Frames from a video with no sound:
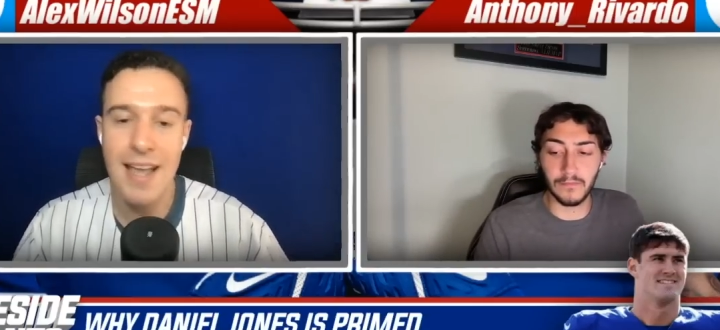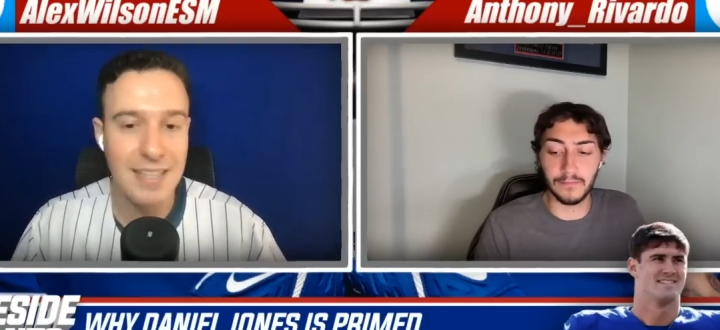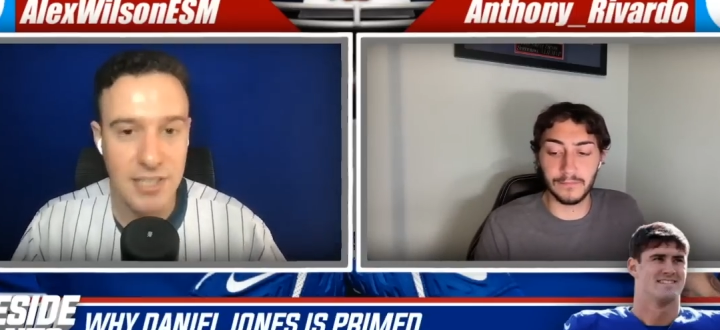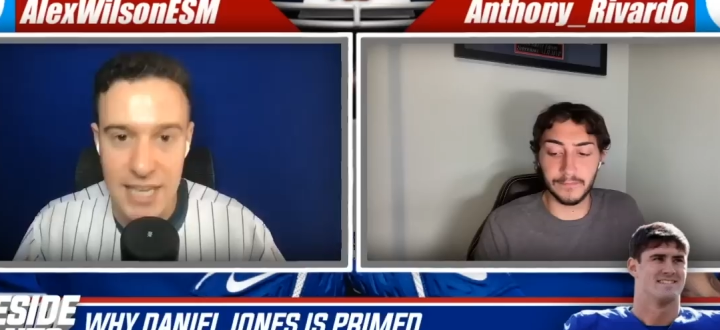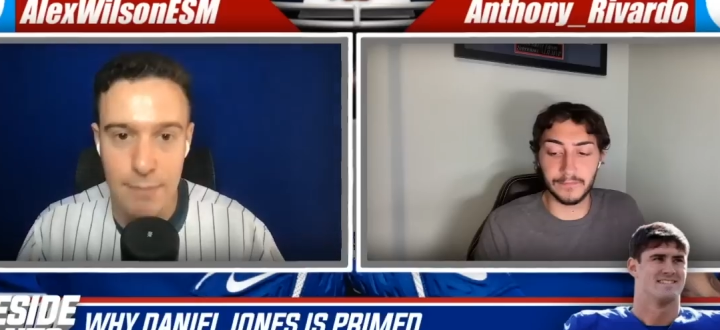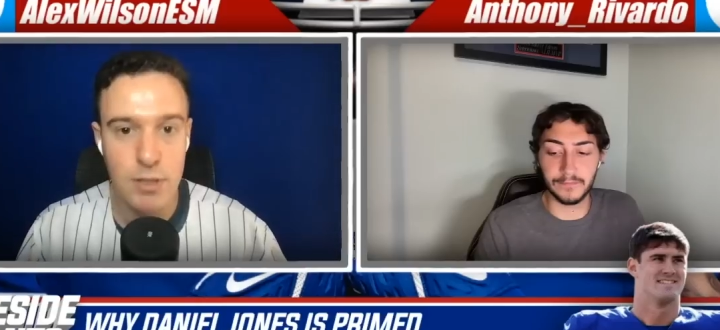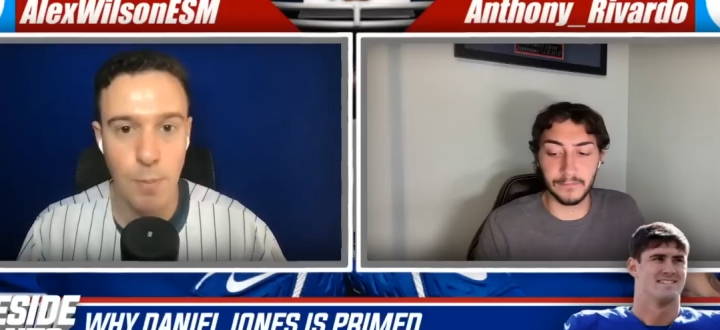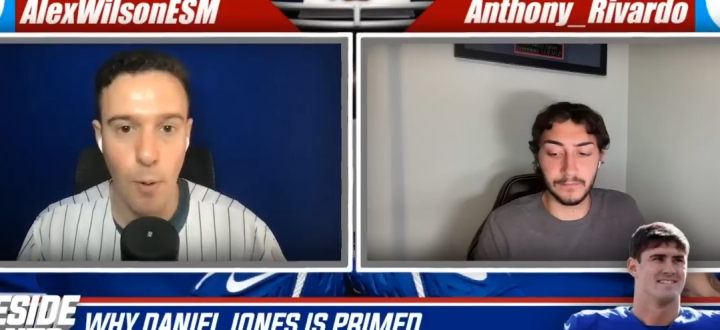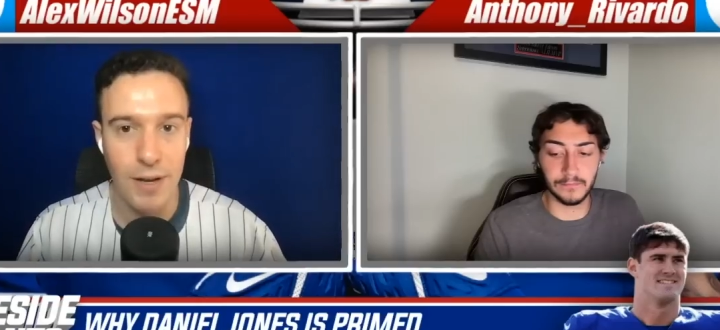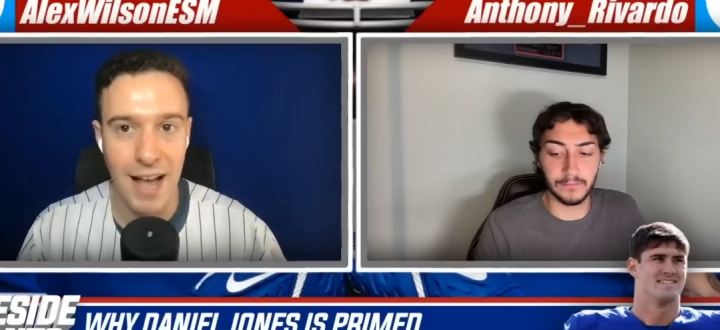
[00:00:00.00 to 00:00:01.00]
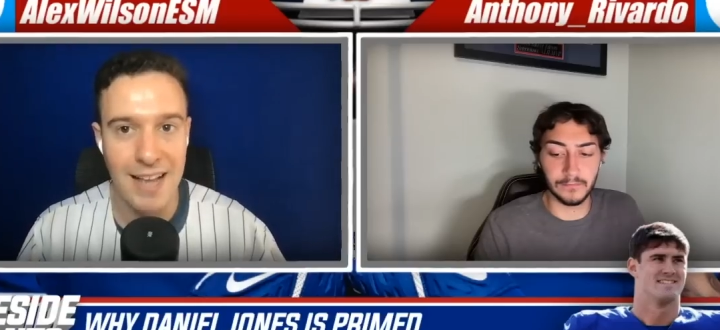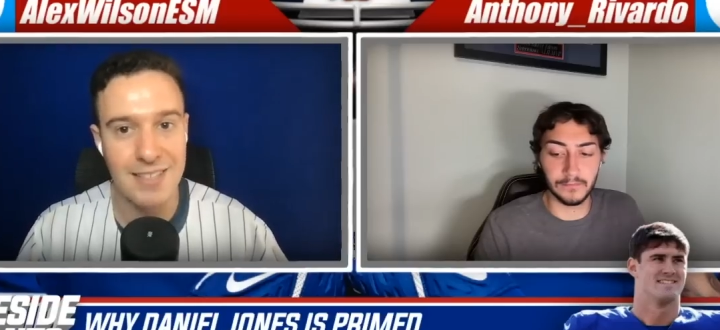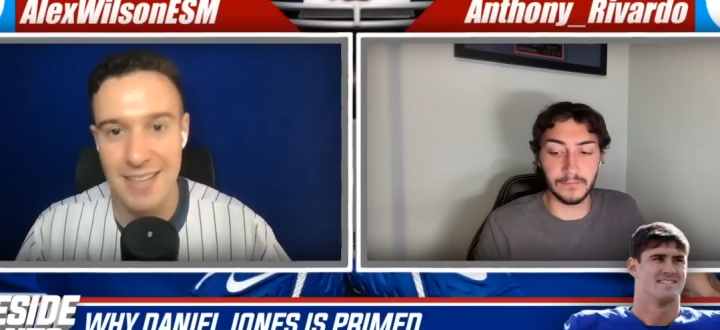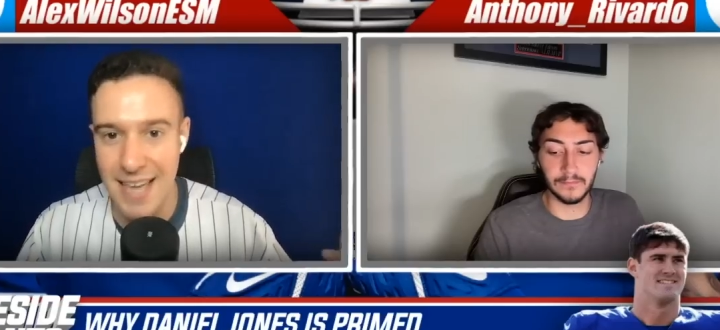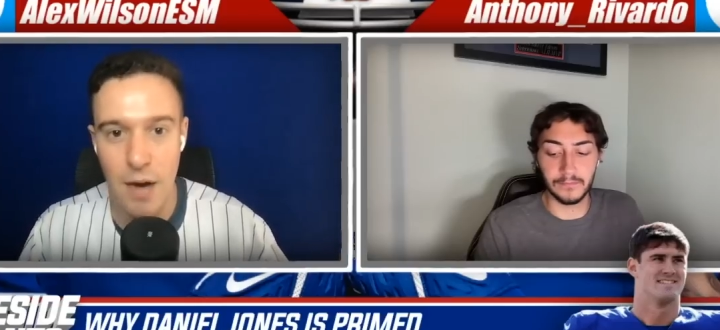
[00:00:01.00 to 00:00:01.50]
Speaker 1: It's a team sport,
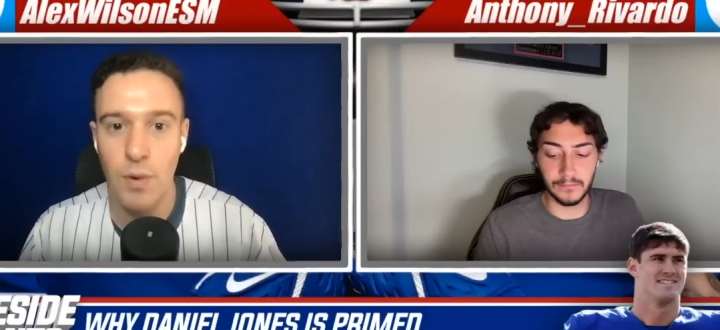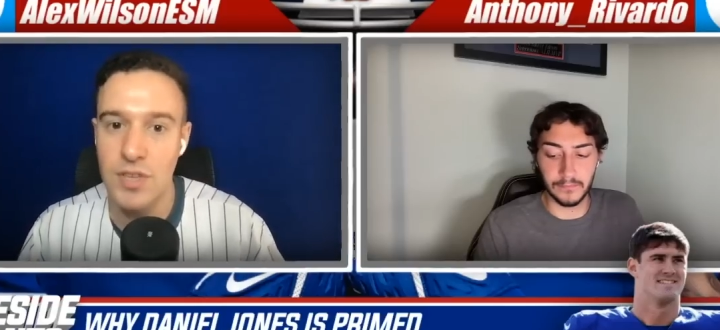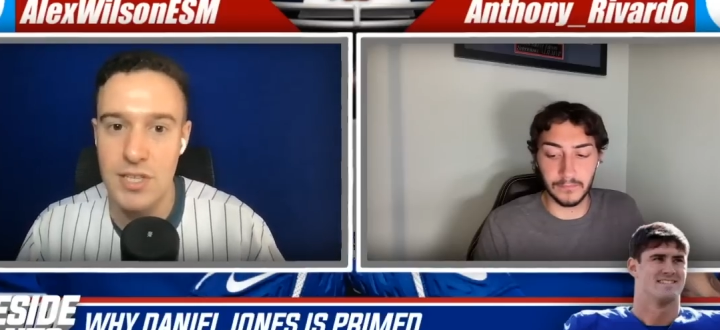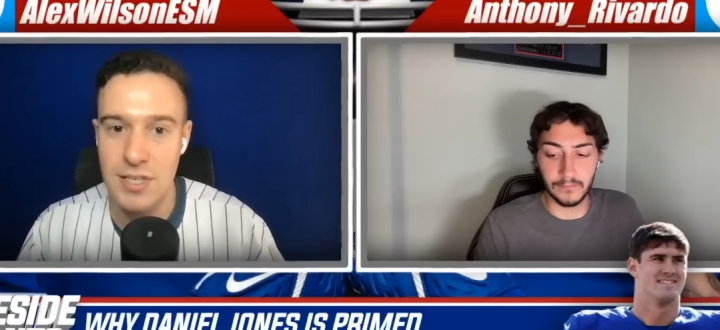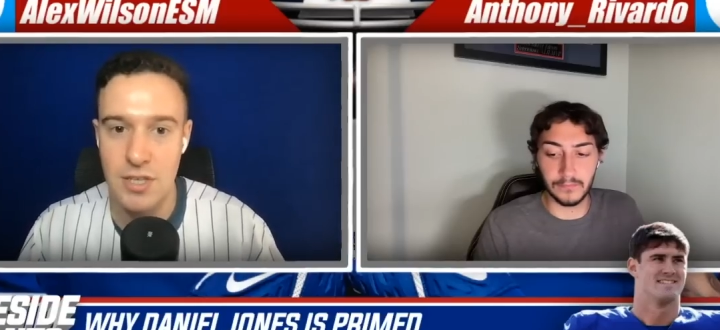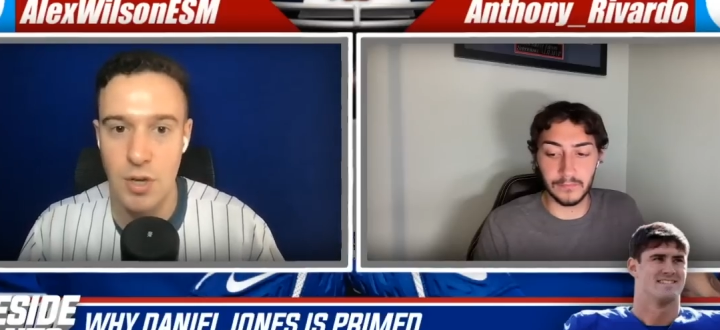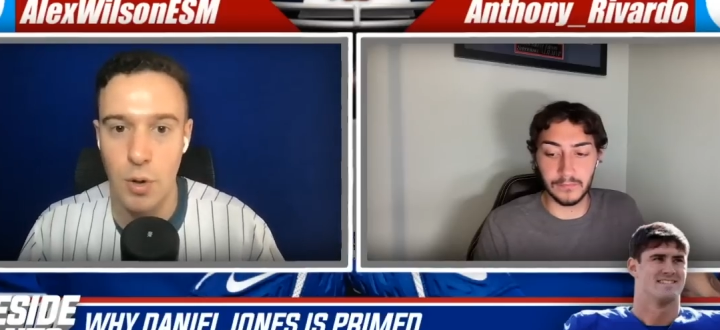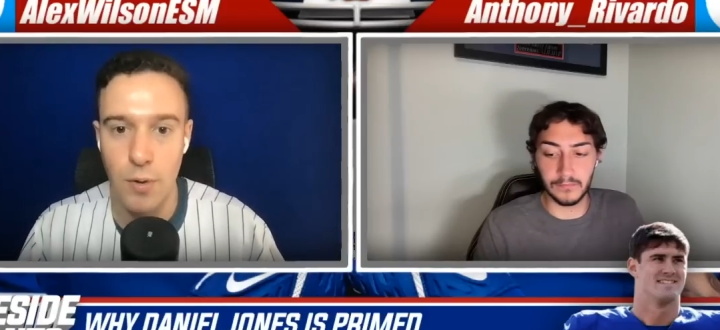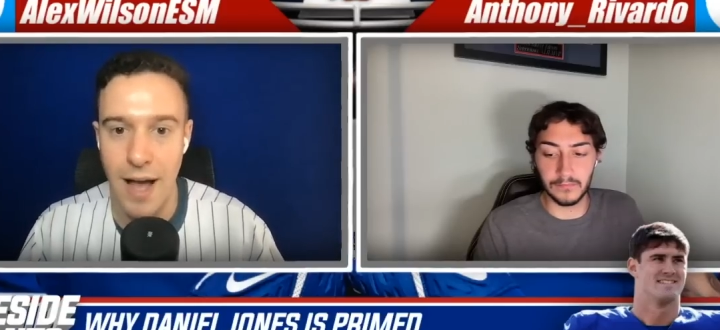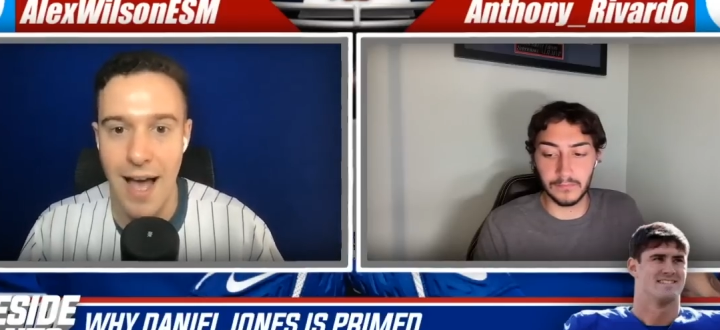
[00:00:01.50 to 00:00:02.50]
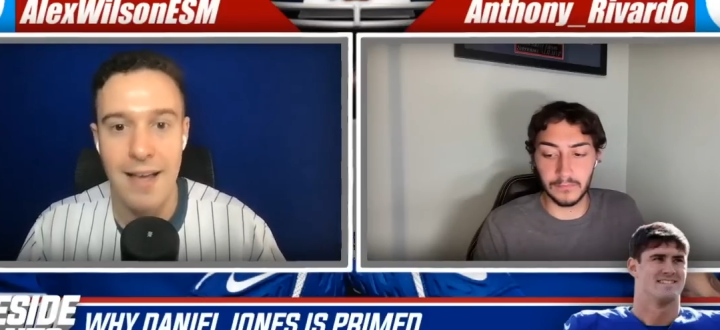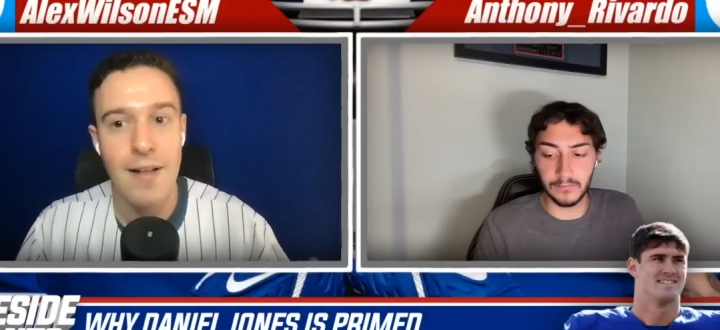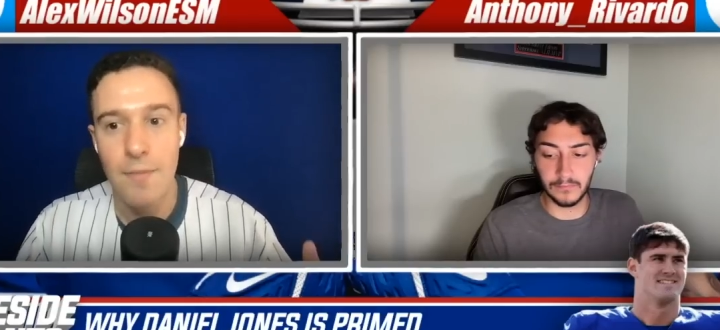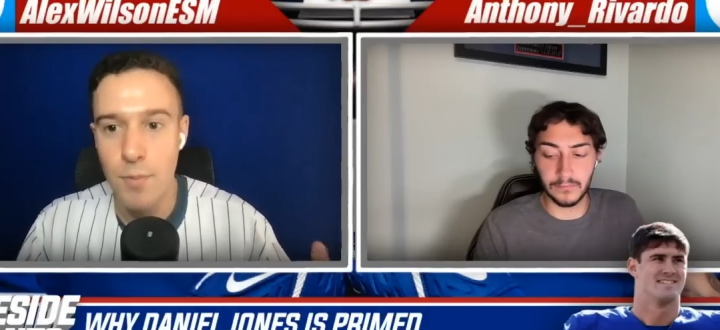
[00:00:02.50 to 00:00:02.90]
guys. Can't win this as a solo guy.